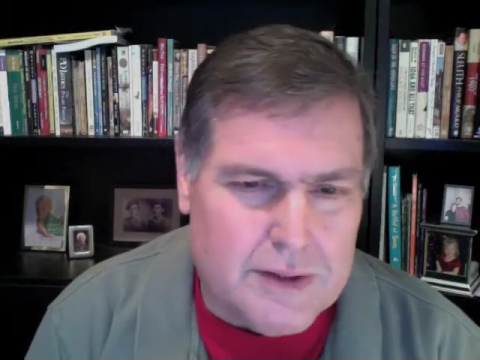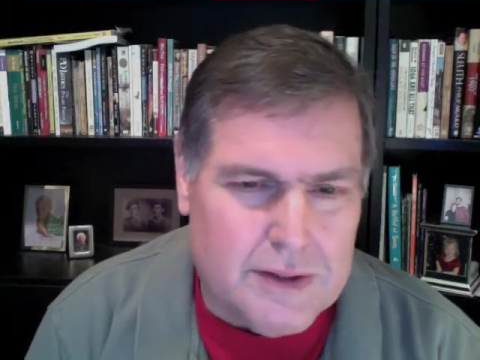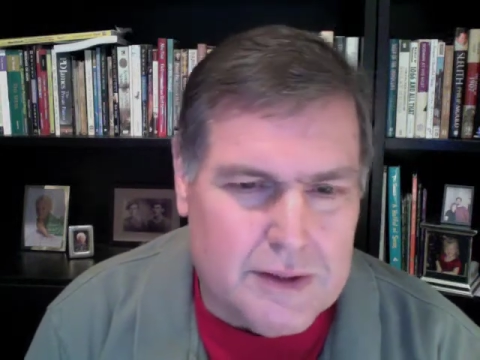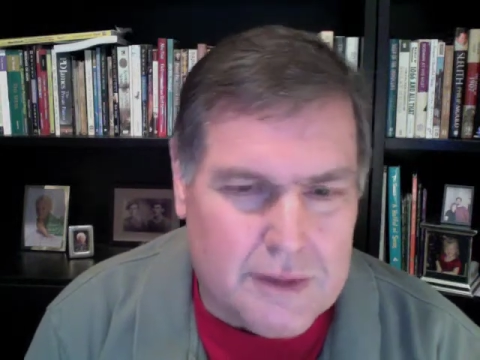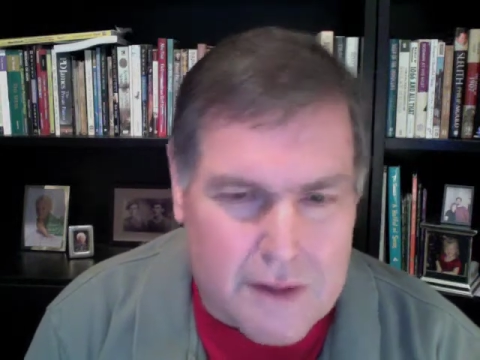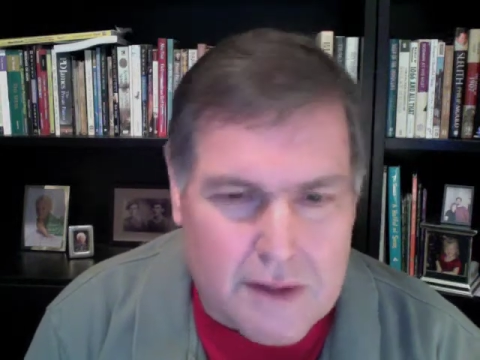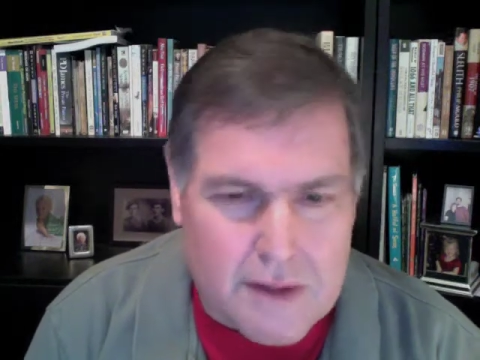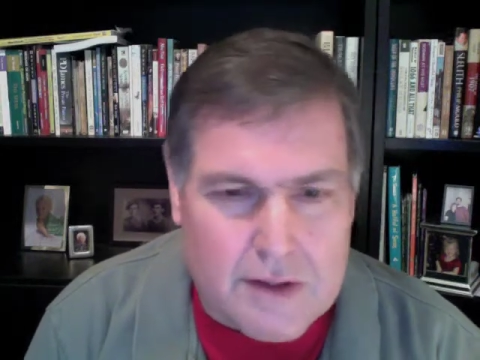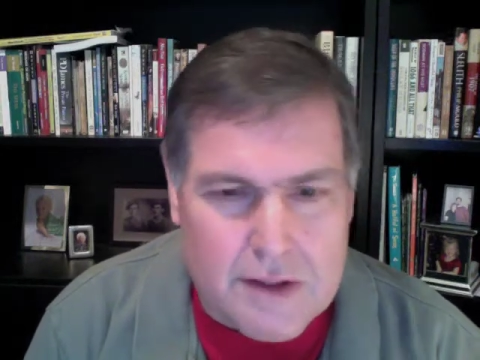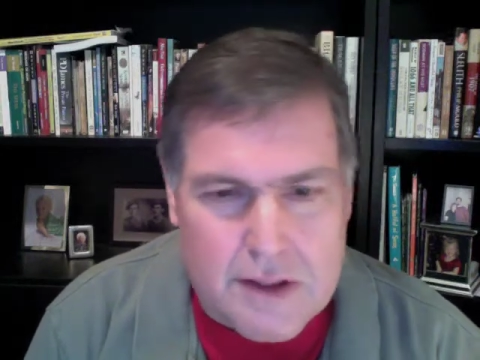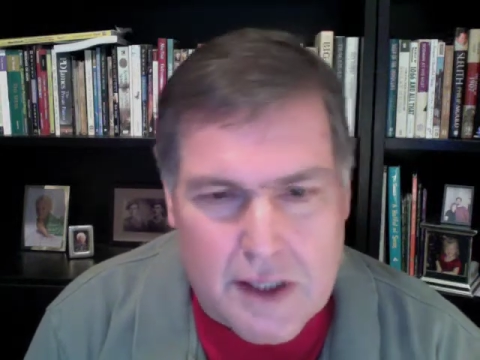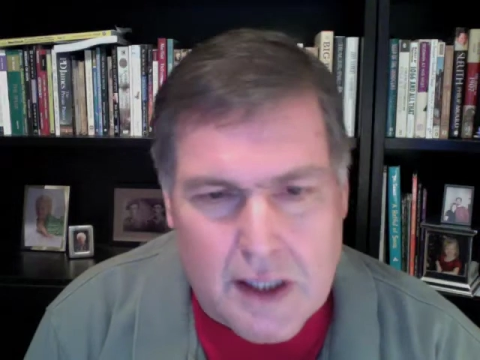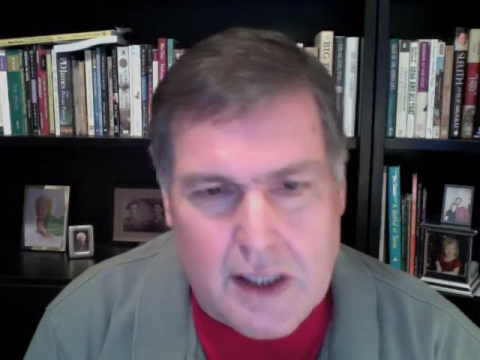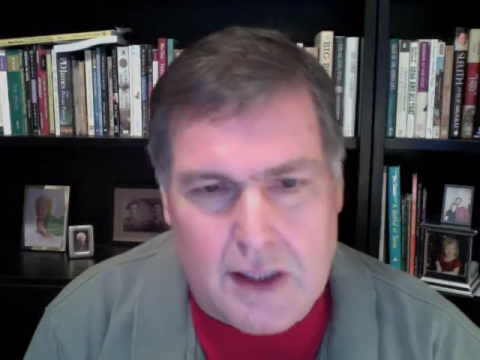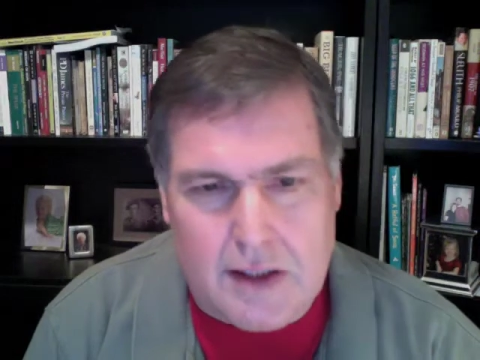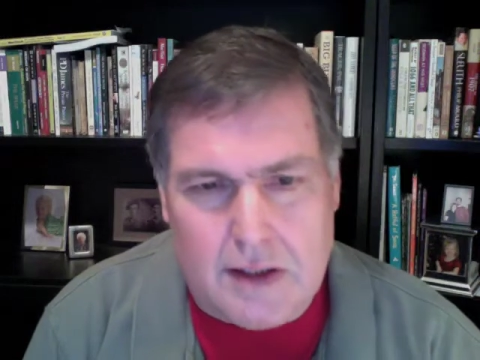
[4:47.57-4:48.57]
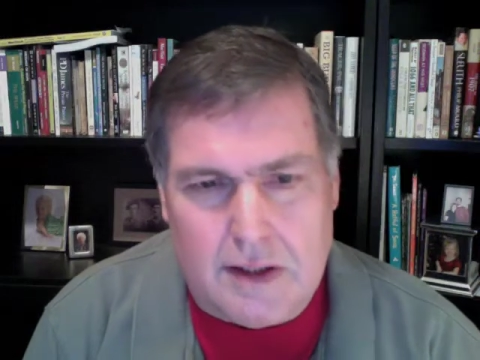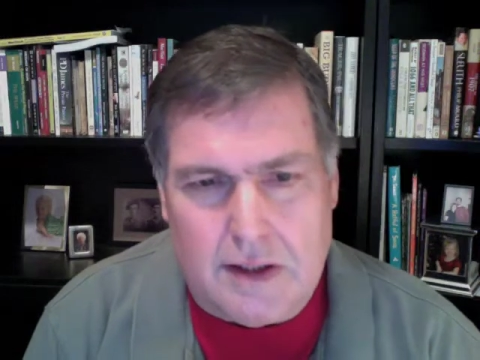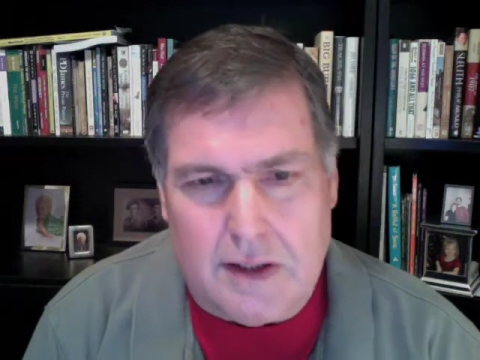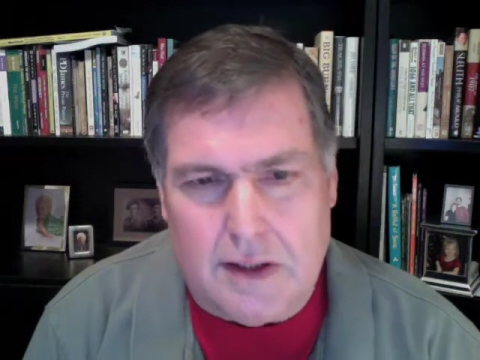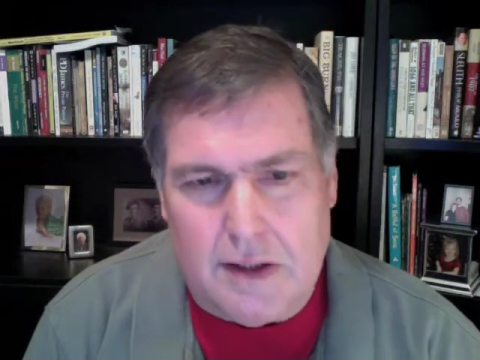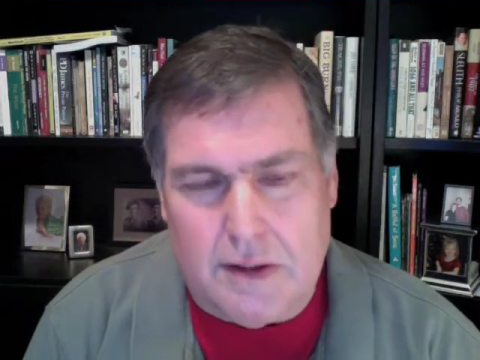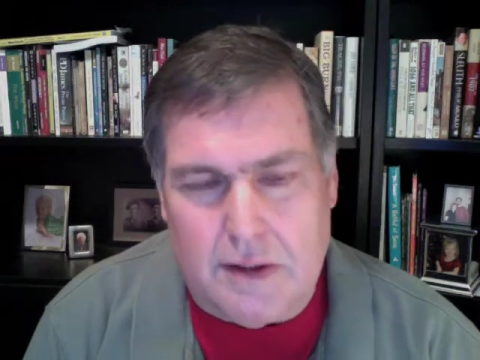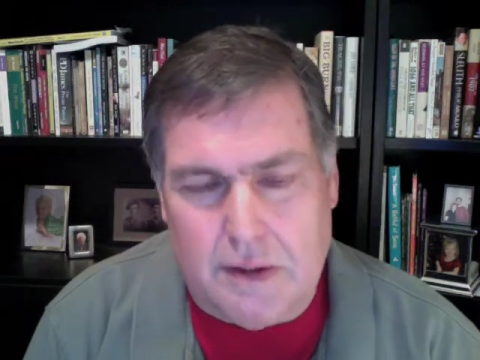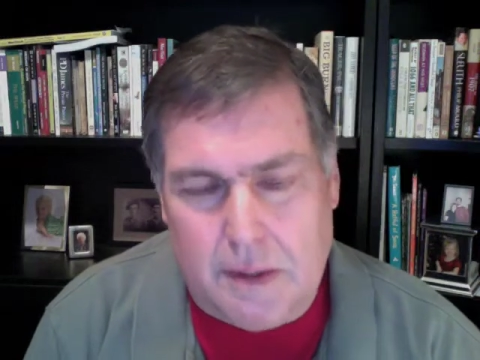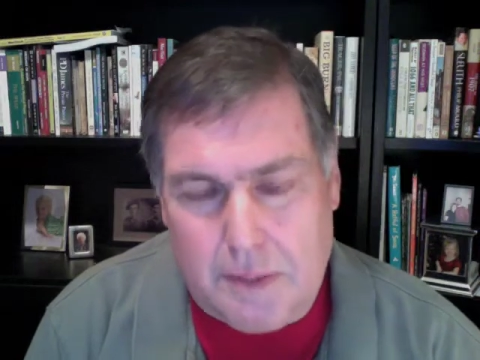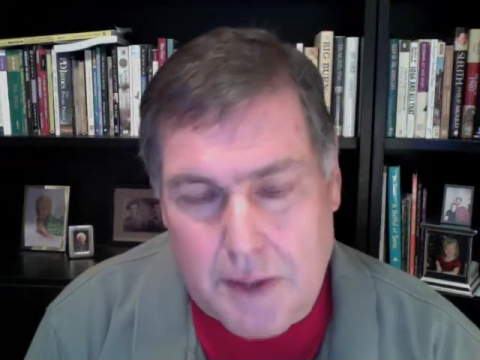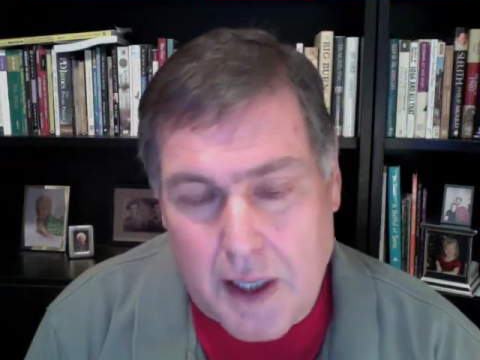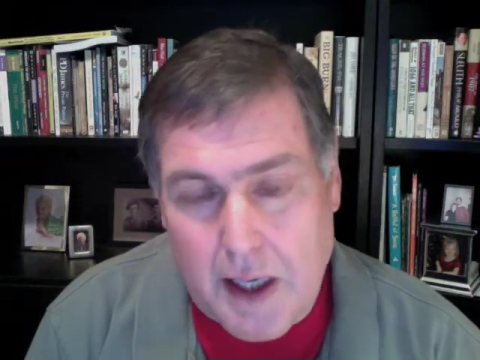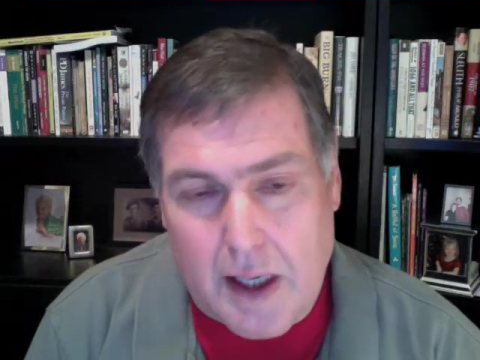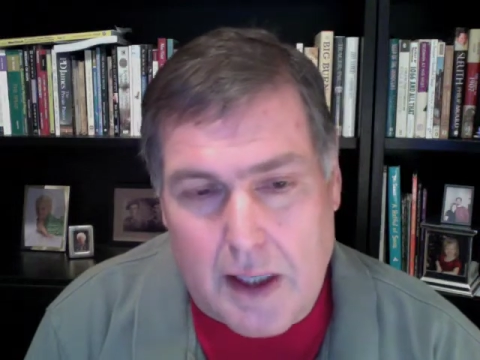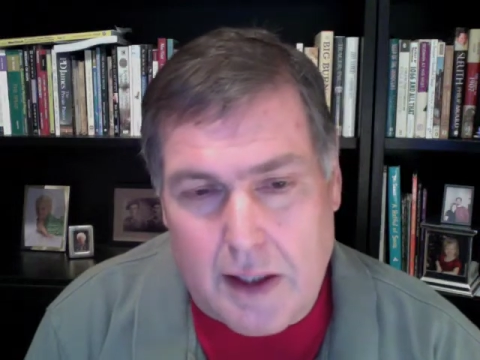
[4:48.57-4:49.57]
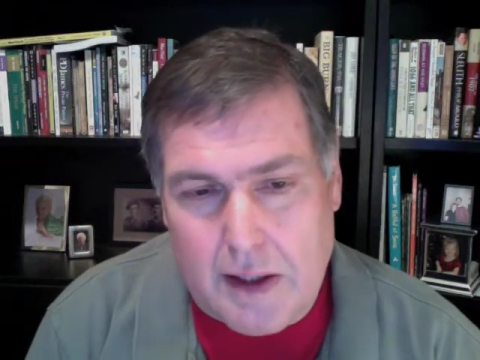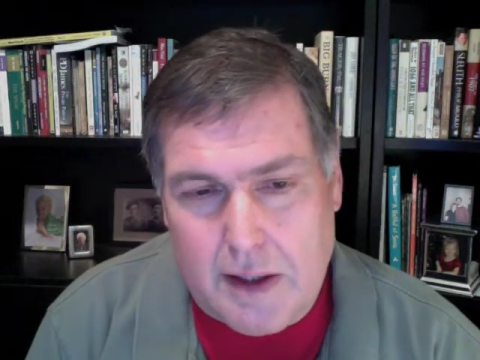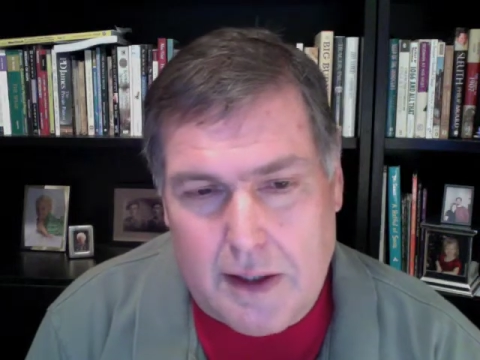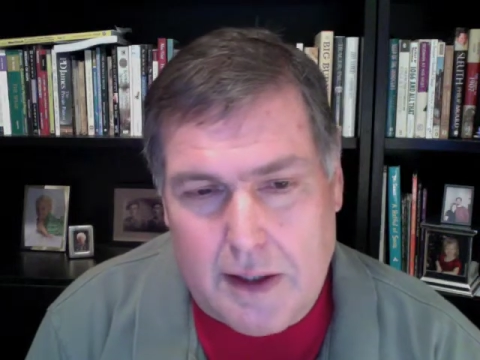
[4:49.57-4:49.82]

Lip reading: you don't understand. I'm gay.